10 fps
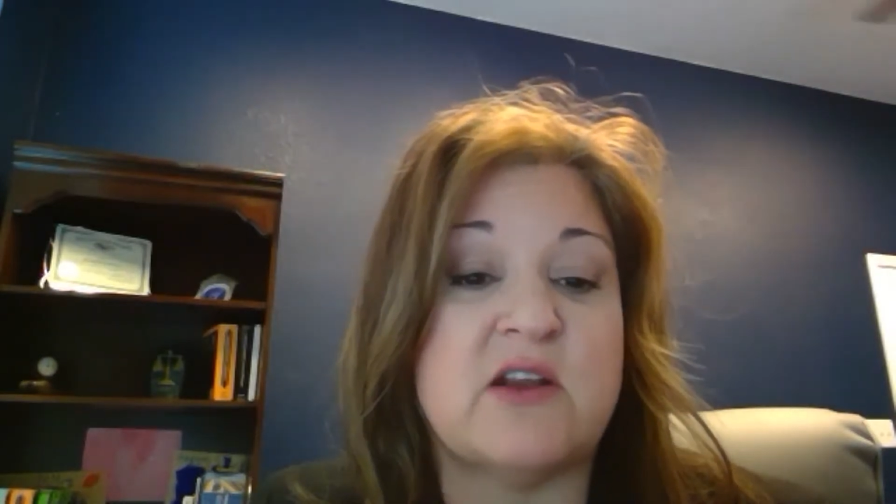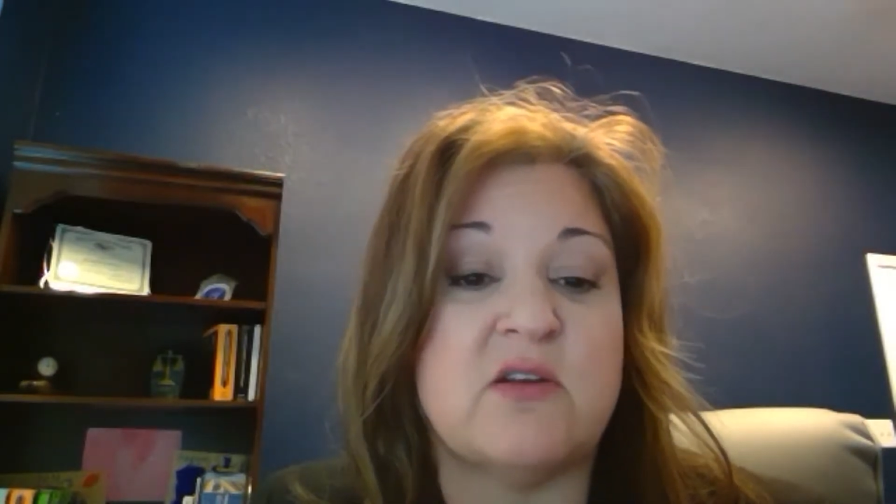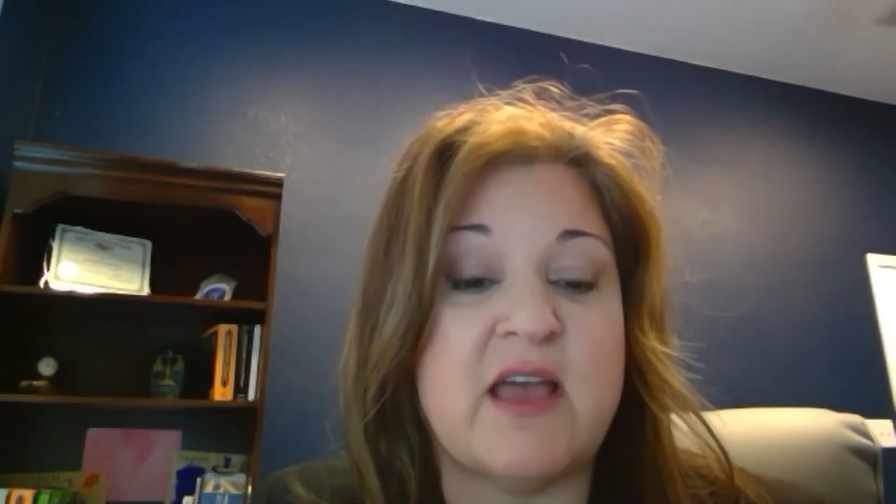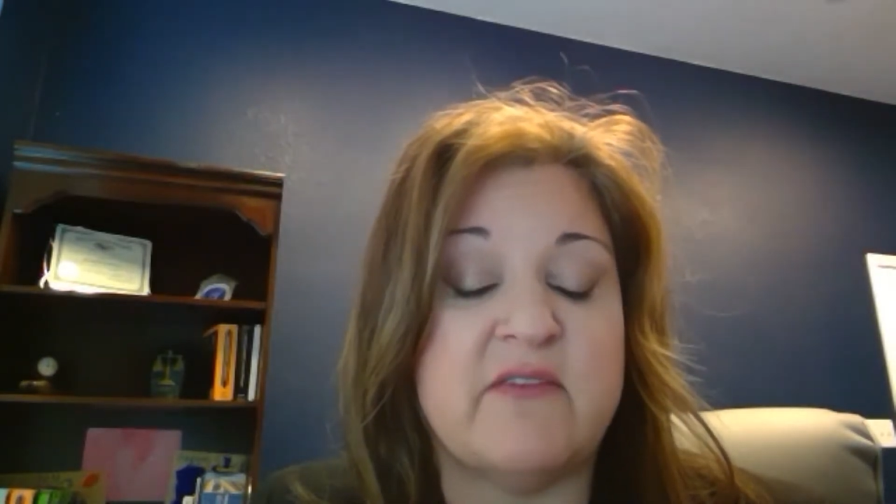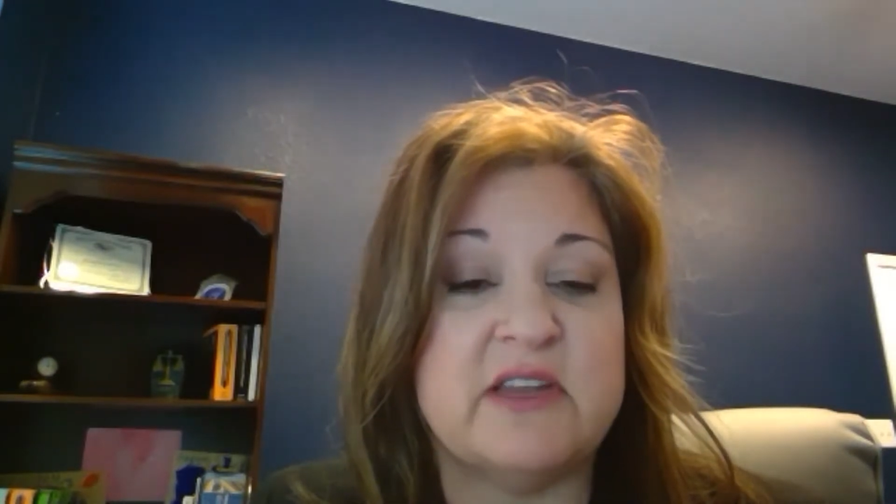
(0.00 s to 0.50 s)
don't
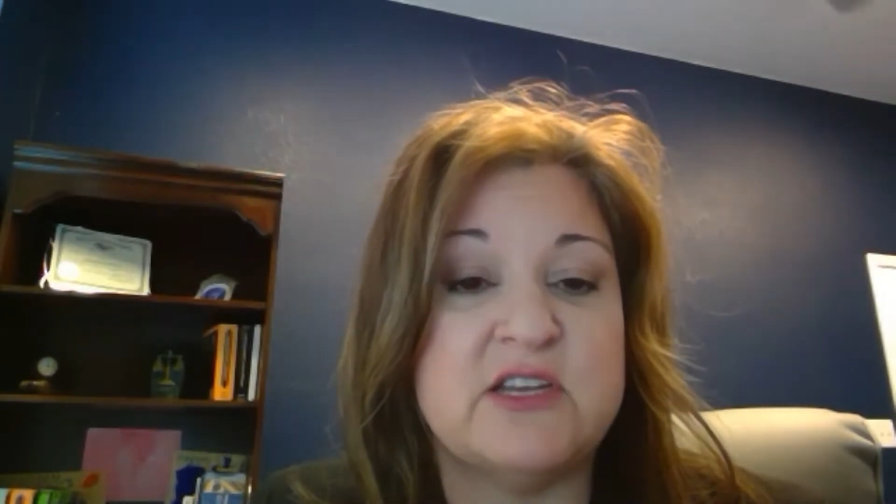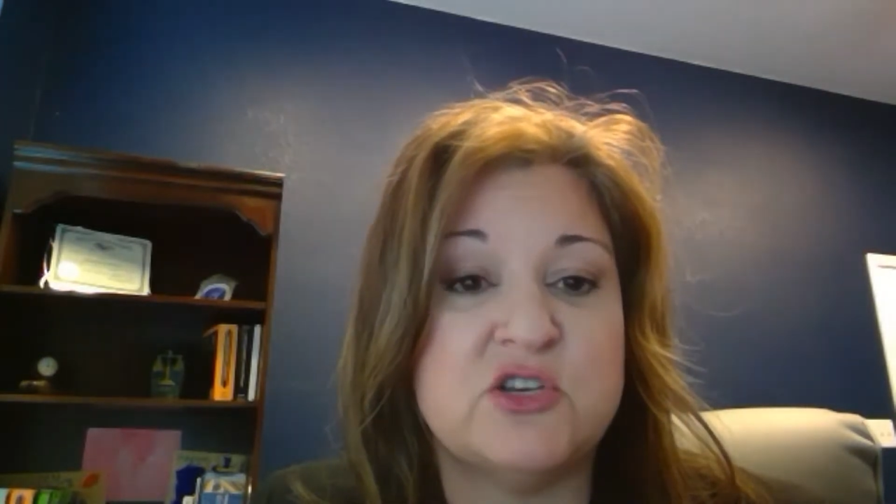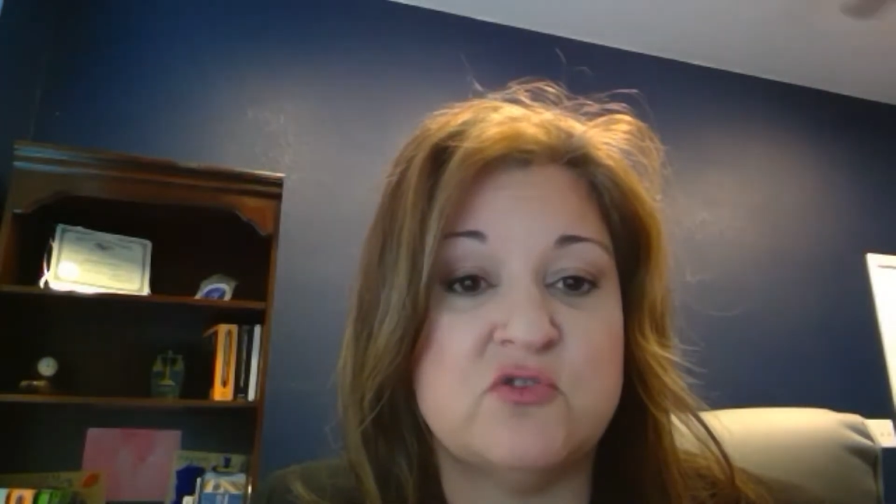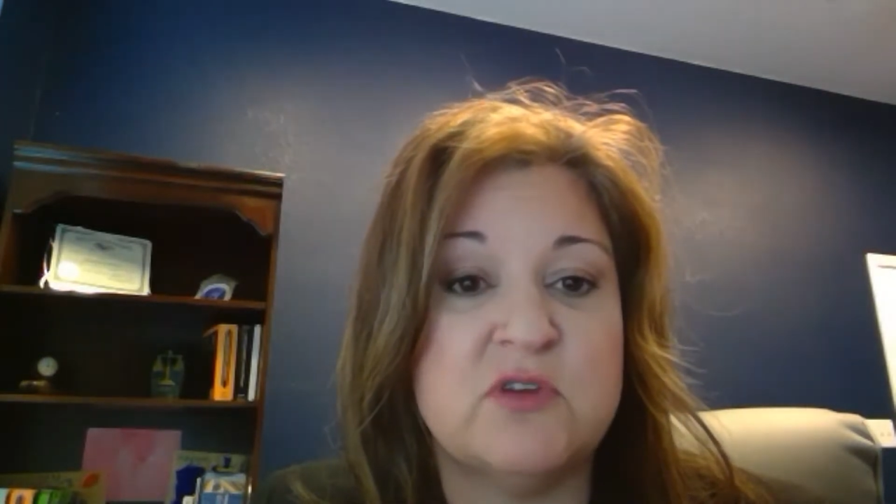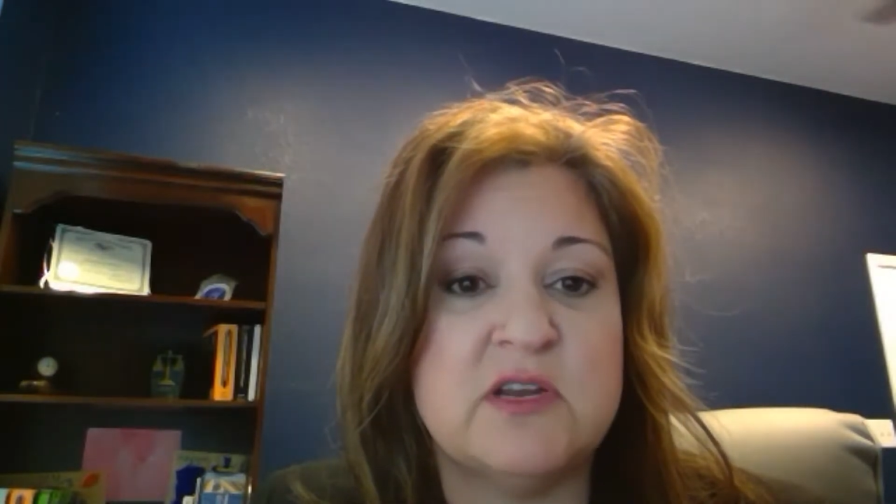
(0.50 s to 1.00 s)
have any
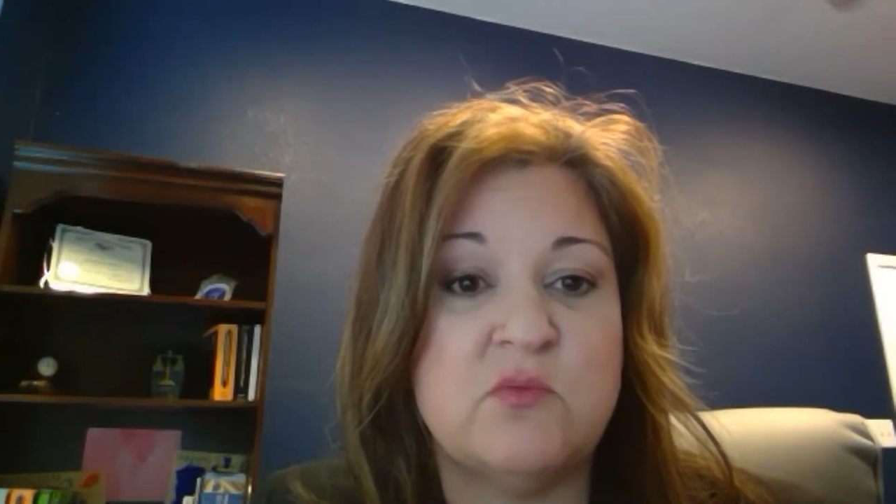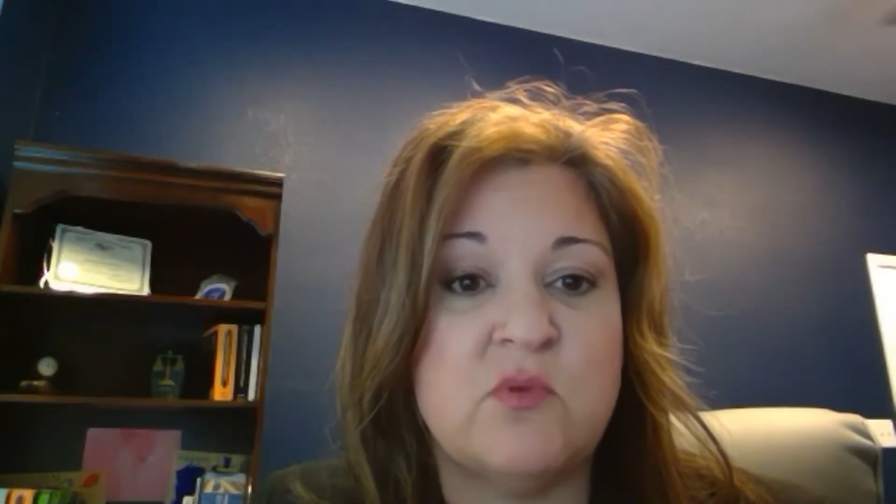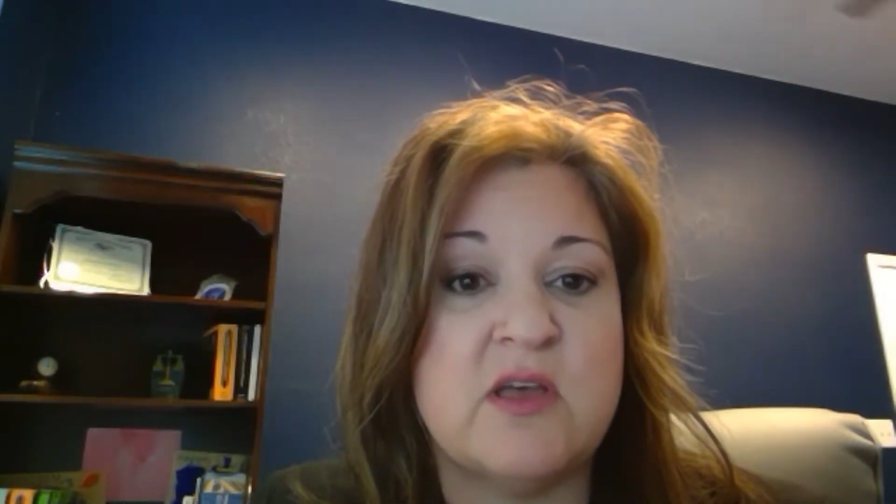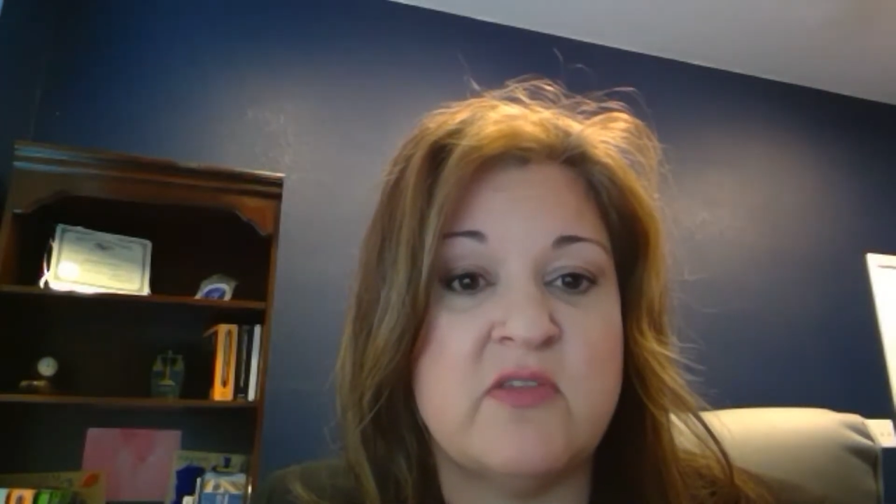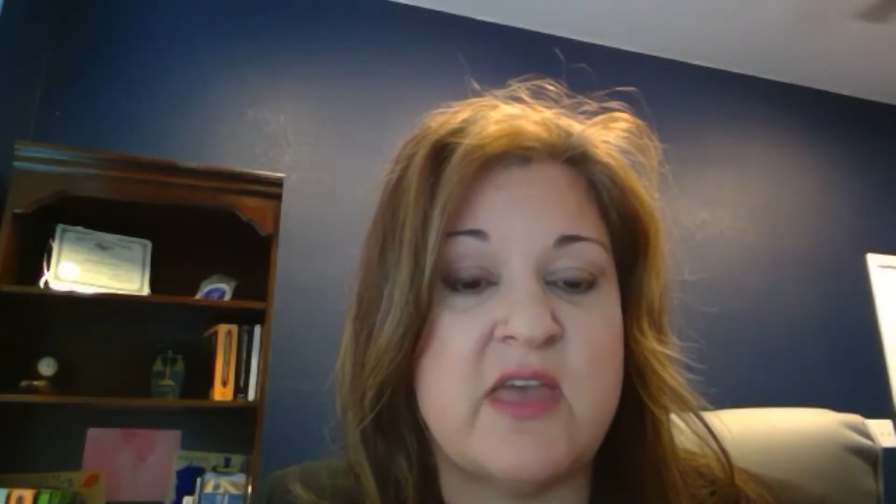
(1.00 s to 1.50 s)
children, well,